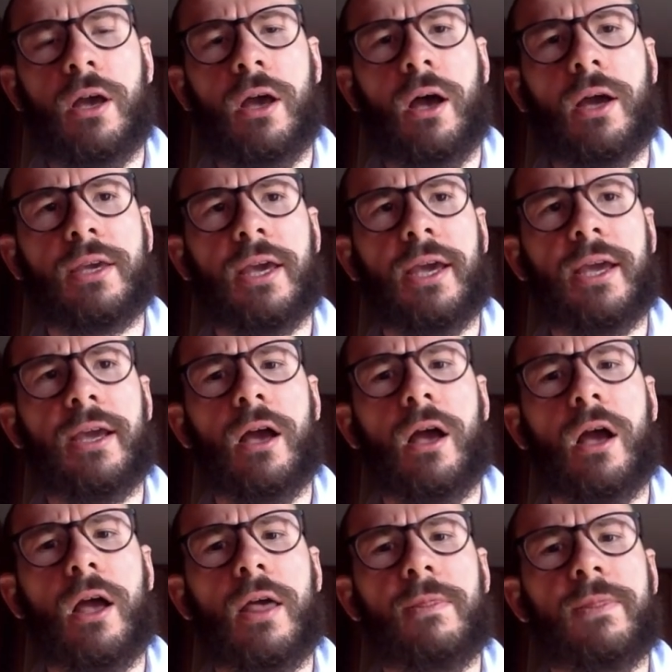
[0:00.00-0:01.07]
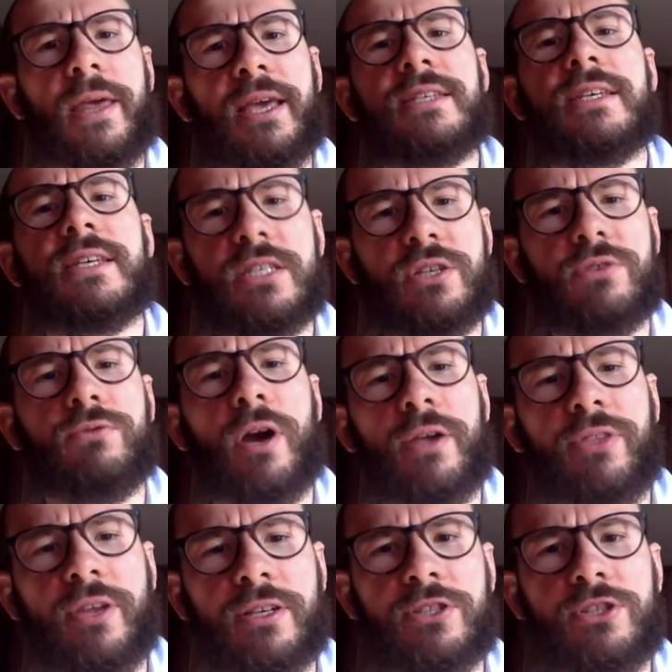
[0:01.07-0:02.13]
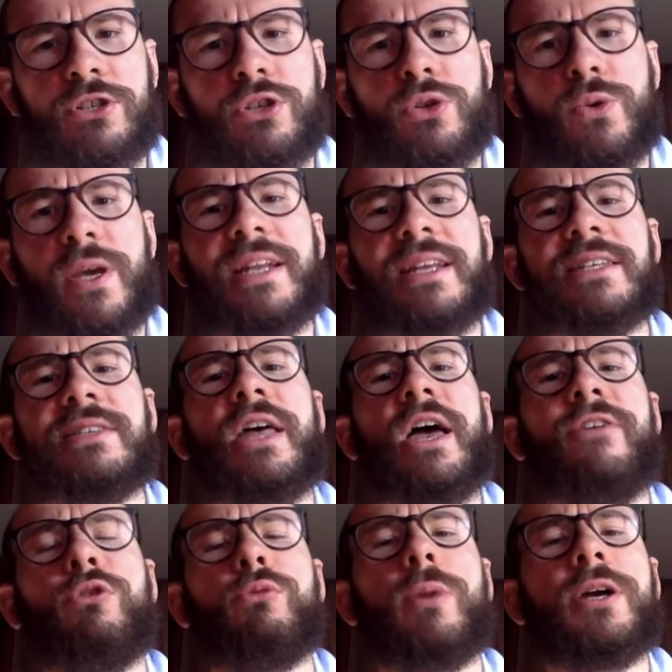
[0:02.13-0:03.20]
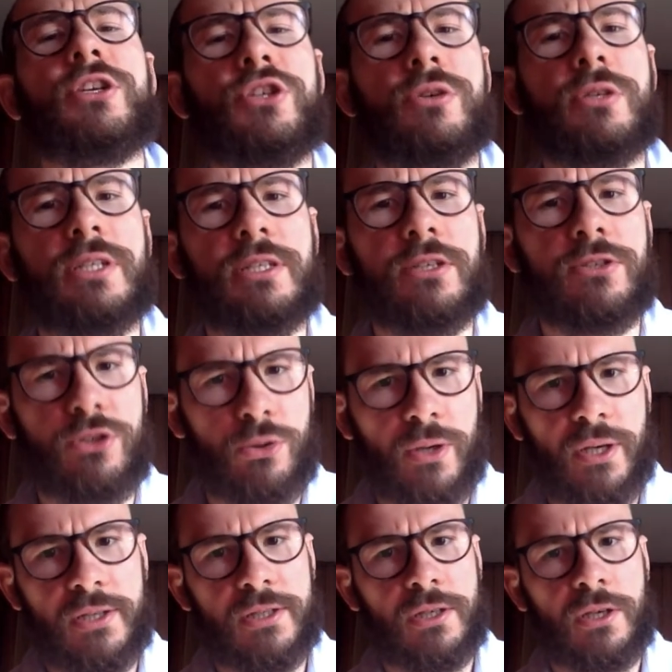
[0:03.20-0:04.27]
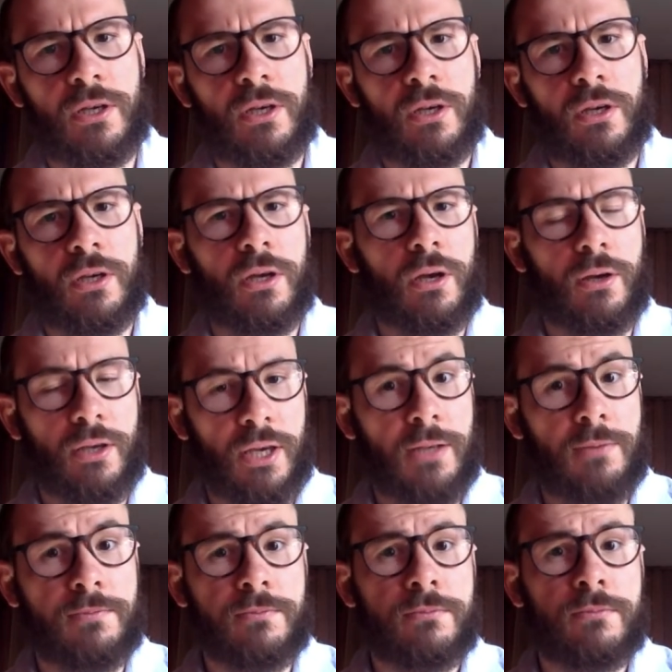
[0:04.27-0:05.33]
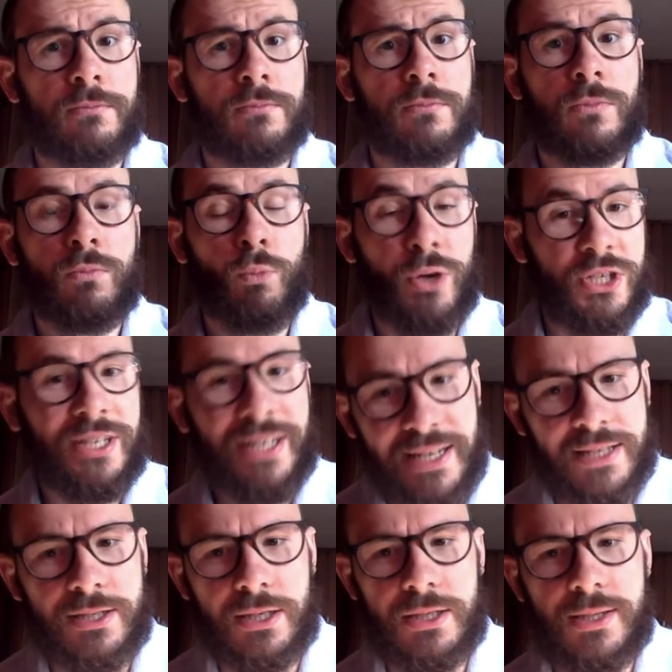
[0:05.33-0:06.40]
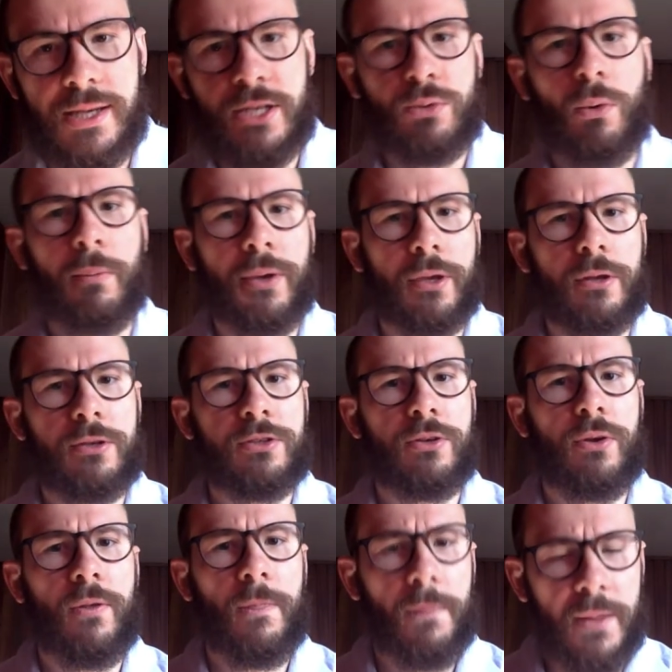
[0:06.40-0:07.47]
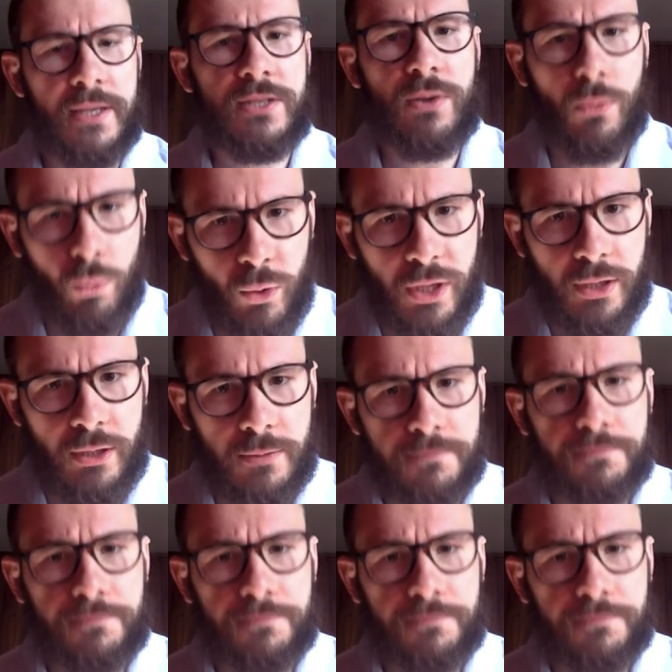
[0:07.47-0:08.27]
Okay, this is the right thing to do, it is therefore my duty to do it. Okay, which leads us into what we're going to do this week.